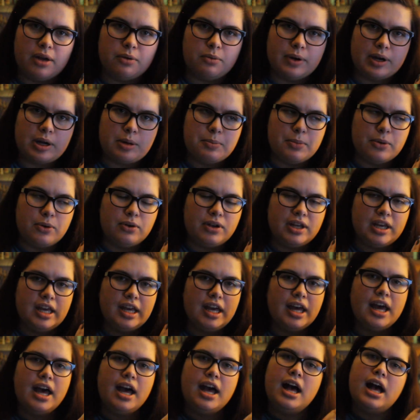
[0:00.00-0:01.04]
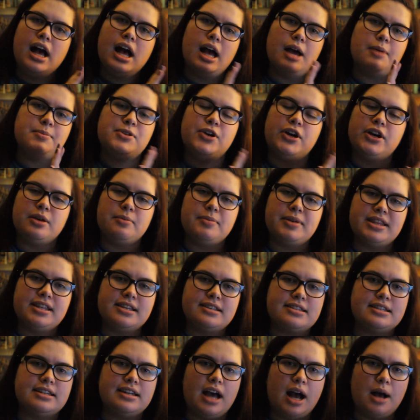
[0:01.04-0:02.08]
Rick Moody. I'm talking about
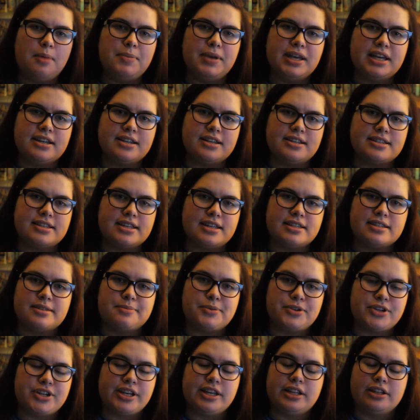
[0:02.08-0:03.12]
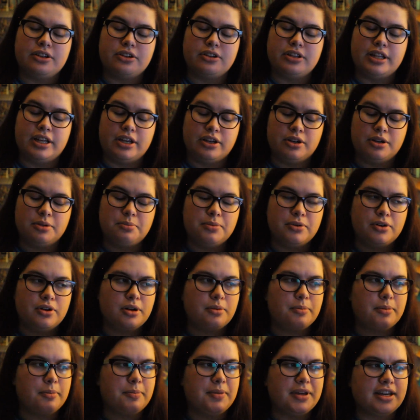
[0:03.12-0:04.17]
this not because it's a particularly good book,
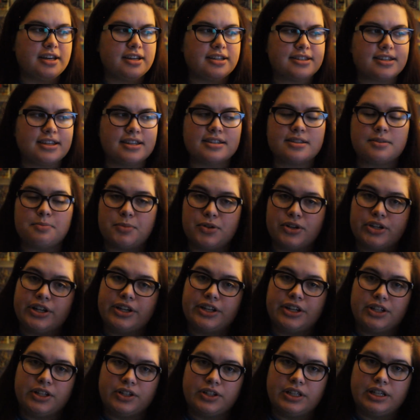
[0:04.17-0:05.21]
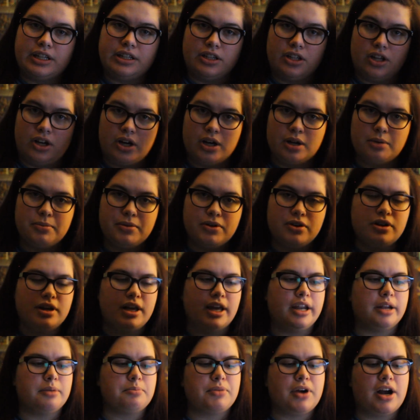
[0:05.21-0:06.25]
but because it's a particularly long book,
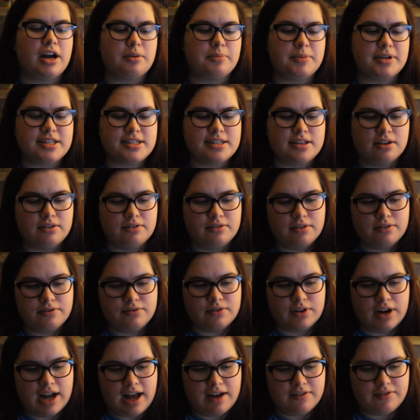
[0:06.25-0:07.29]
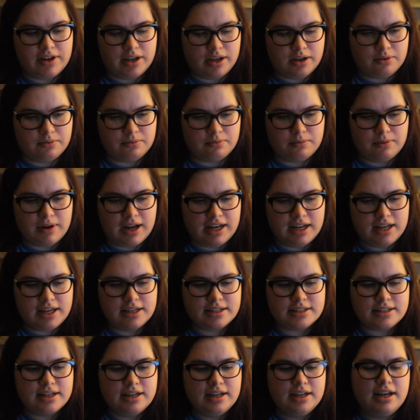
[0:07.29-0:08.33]
and I'm proud of myself for having read
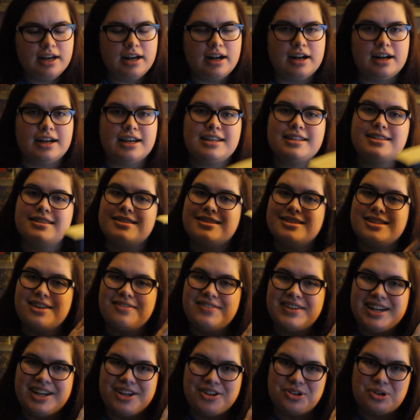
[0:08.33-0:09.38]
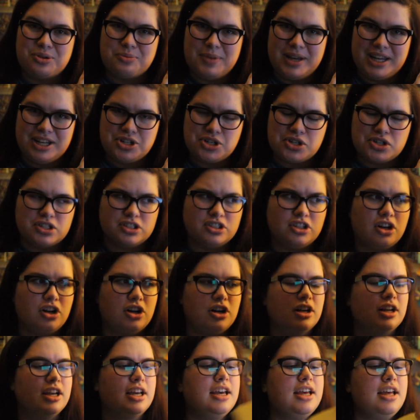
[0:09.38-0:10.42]
it. It's 700 pages
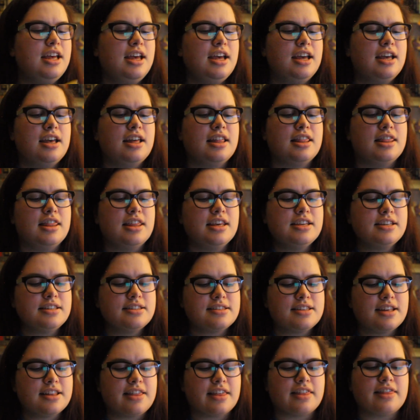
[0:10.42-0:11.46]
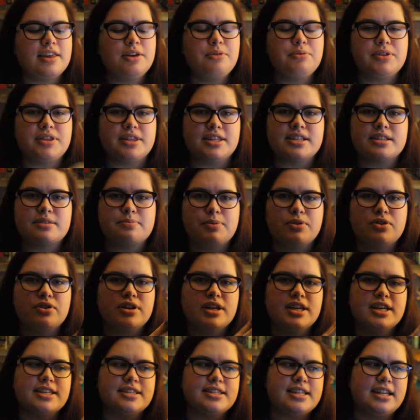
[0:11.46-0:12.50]
long. The thing with this
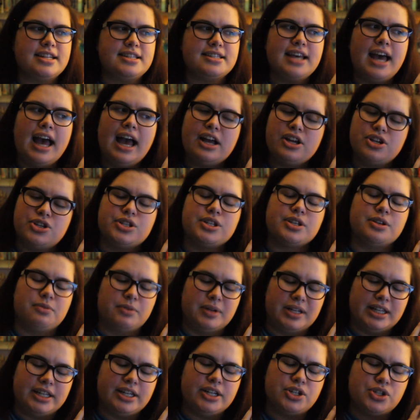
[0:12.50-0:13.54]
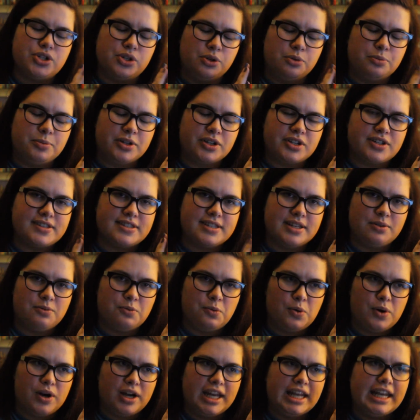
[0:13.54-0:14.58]
book is that it's actually really 2 books in
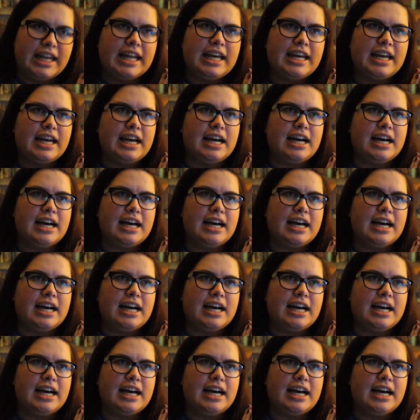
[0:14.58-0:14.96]
one,